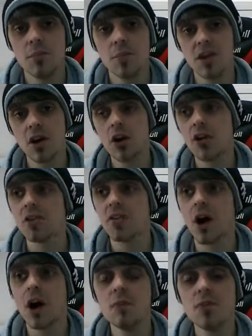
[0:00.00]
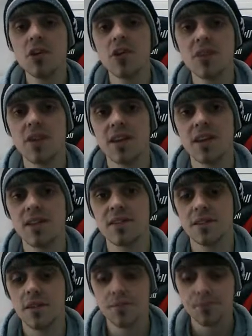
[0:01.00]
because I'm using
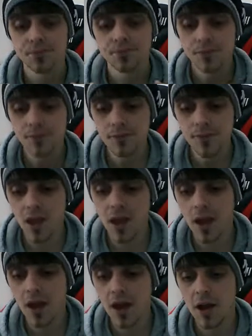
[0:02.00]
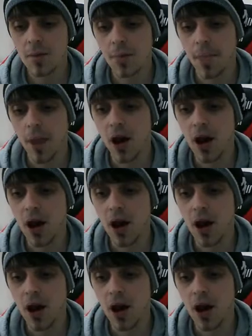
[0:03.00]
this to